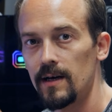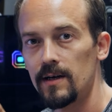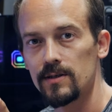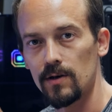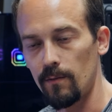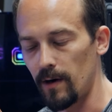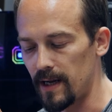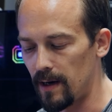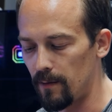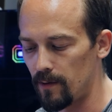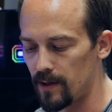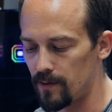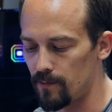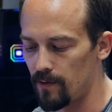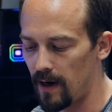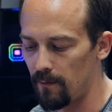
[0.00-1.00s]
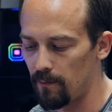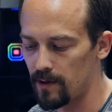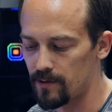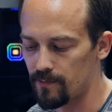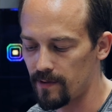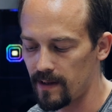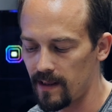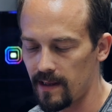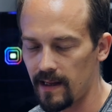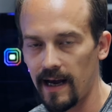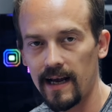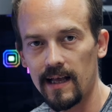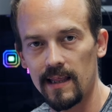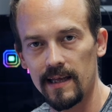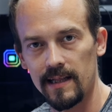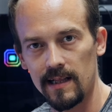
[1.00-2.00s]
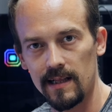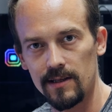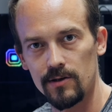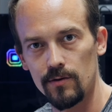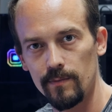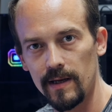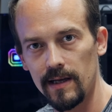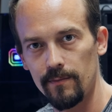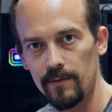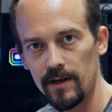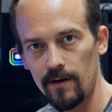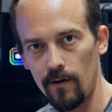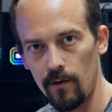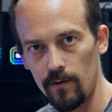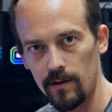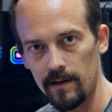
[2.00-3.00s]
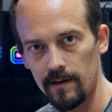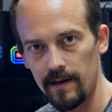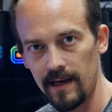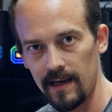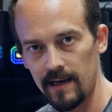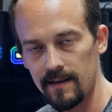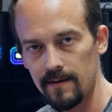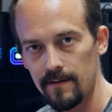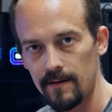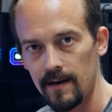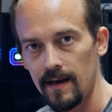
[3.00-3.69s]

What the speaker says: So what I will do, I will drill like a little 2mm hole in it,